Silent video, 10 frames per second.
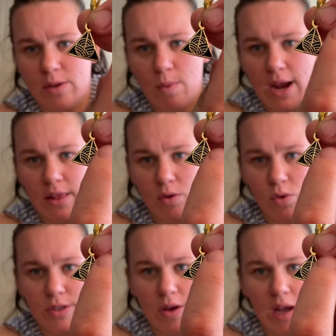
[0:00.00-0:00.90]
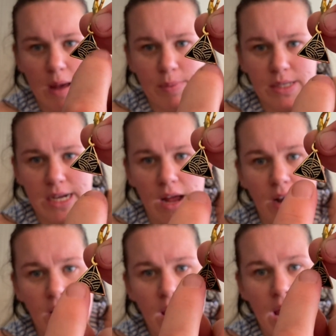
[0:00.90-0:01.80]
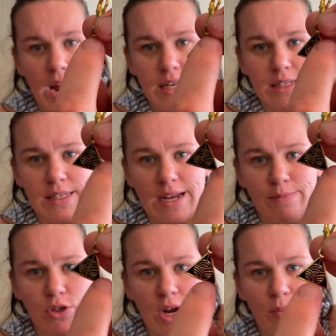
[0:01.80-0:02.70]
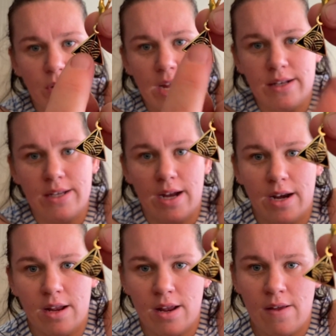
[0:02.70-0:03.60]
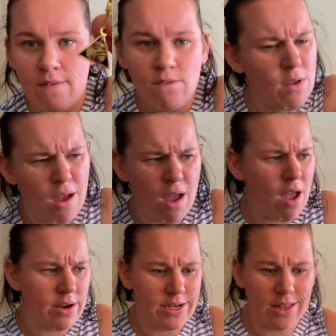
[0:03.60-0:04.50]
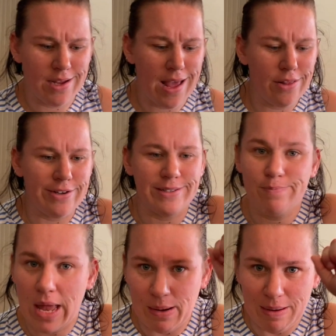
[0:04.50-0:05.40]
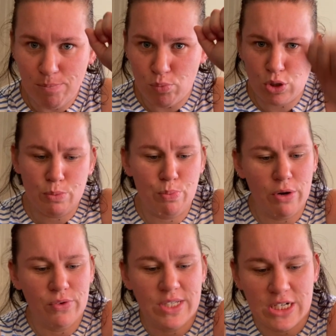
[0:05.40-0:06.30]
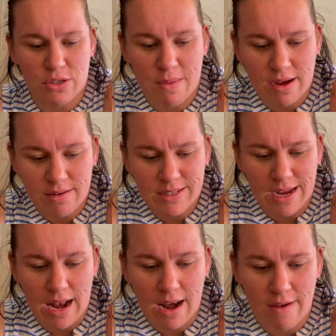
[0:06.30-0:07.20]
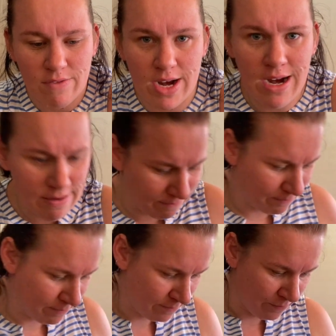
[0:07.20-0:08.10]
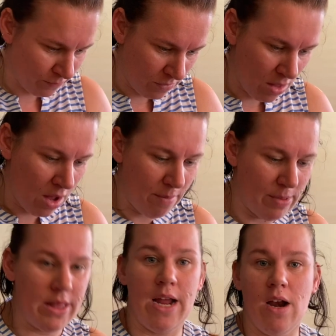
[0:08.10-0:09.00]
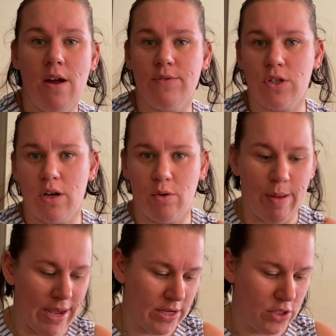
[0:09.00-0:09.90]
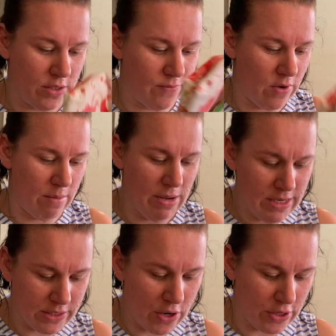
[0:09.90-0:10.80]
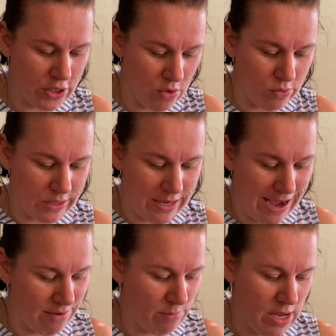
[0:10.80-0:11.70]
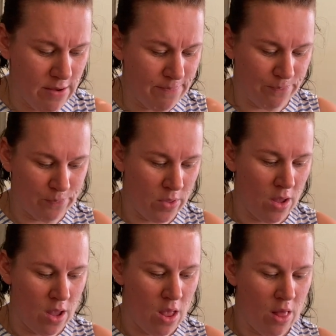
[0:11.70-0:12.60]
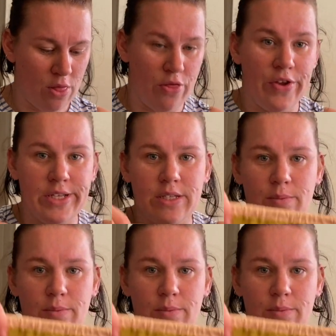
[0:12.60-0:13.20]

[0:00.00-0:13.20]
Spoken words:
the way the hook's going up and down, it's the same shape on the outside. Deathly Hallows. Anyway, beautiful stitch markers, they are lovely. But then I've just got the package in front of me. So she also gave me this